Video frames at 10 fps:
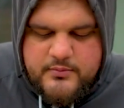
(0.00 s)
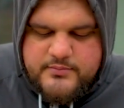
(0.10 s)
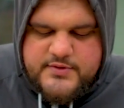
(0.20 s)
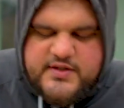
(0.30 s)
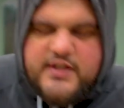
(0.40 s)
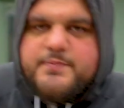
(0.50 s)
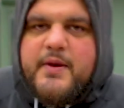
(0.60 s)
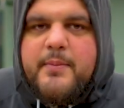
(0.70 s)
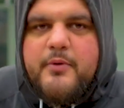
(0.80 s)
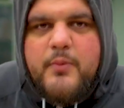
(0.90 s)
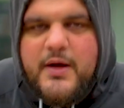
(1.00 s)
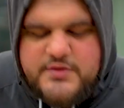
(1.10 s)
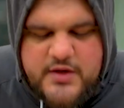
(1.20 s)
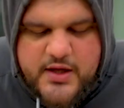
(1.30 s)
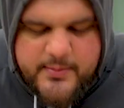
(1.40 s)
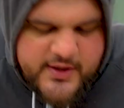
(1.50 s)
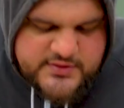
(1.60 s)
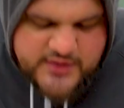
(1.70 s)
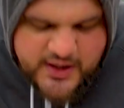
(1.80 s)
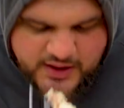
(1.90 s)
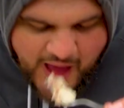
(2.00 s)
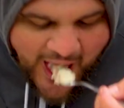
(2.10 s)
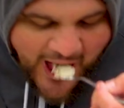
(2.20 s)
6 people, 1 turkey breast, done.